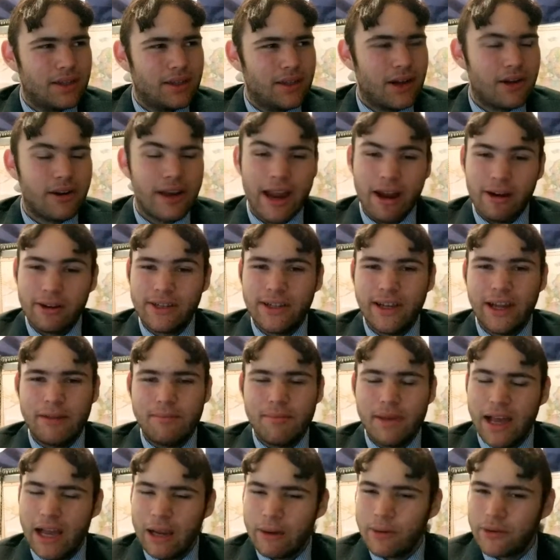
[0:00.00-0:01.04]
got her hair tied
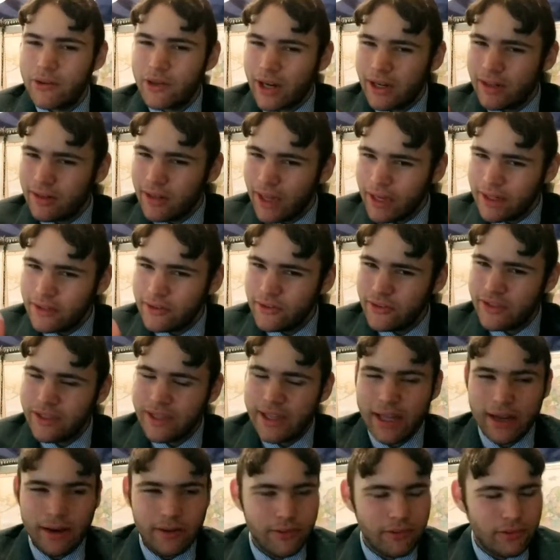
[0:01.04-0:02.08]
back, which I, I didn't see
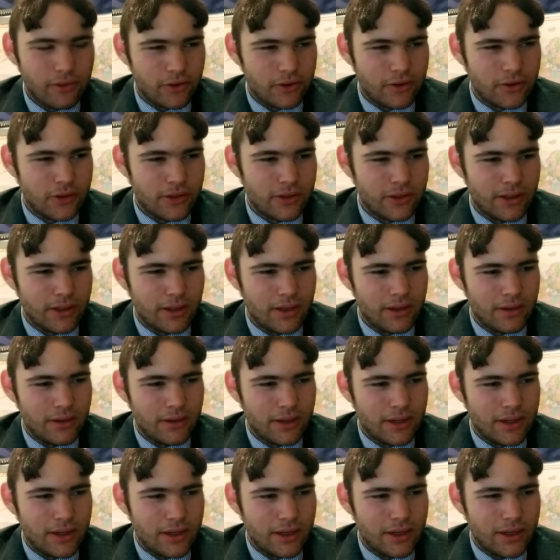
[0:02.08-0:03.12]
that at first. Uh,
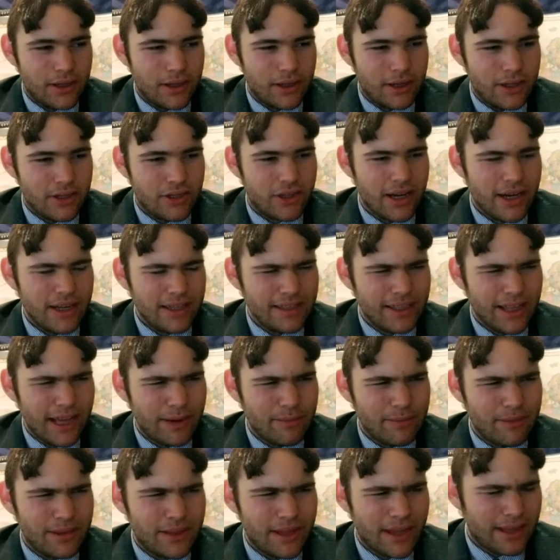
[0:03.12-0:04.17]
she got it
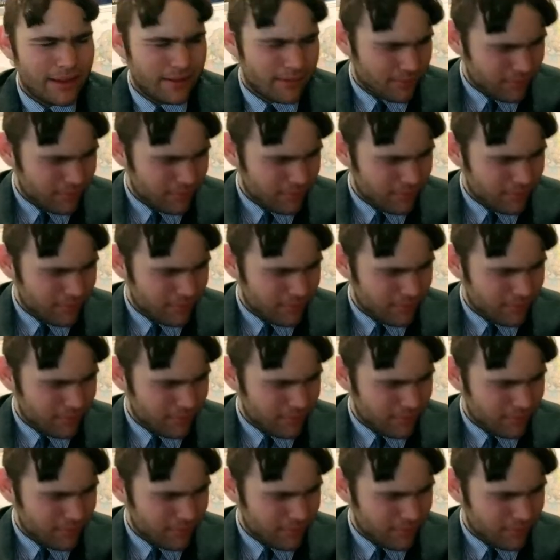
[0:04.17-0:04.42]
tied with that,